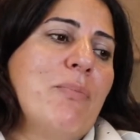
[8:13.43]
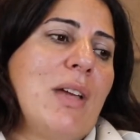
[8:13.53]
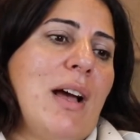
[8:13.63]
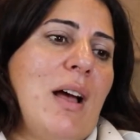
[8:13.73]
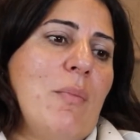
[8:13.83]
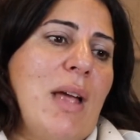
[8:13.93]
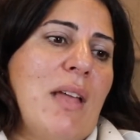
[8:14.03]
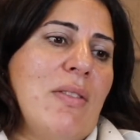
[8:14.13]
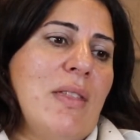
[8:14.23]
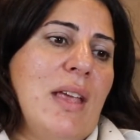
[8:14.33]

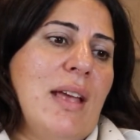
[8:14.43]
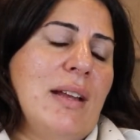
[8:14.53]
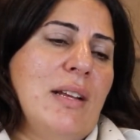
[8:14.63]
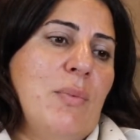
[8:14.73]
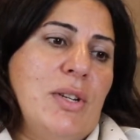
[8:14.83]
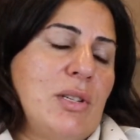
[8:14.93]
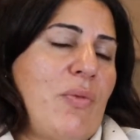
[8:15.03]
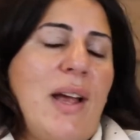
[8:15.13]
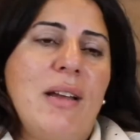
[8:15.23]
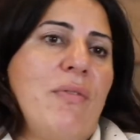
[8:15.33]
And we just
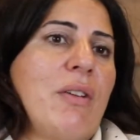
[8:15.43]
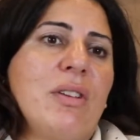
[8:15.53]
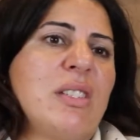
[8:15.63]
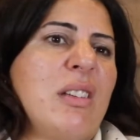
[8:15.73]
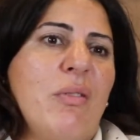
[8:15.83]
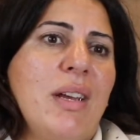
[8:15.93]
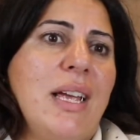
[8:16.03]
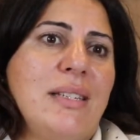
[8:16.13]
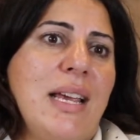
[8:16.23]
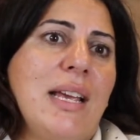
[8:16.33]
find it very slow to
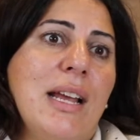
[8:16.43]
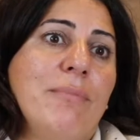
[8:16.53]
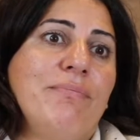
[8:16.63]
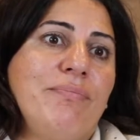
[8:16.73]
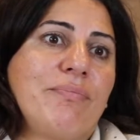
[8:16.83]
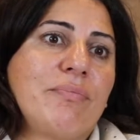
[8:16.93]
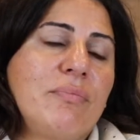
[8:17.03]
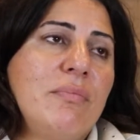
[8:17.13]
get taken up.